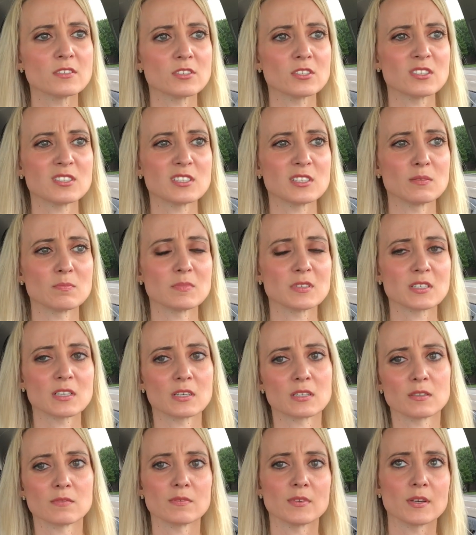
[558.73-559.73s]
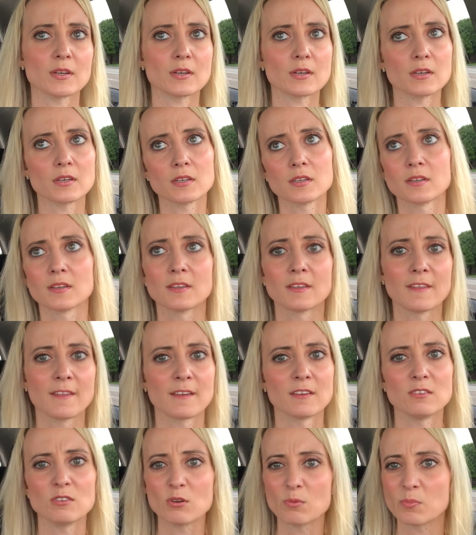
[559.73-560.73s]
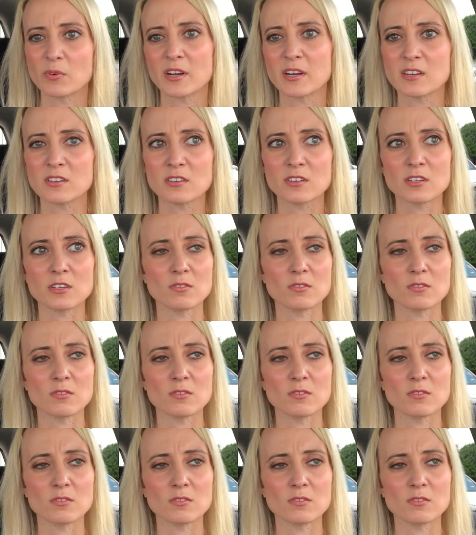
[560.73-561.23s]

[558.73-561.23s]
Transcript: It just seems kind of like a no-brainer.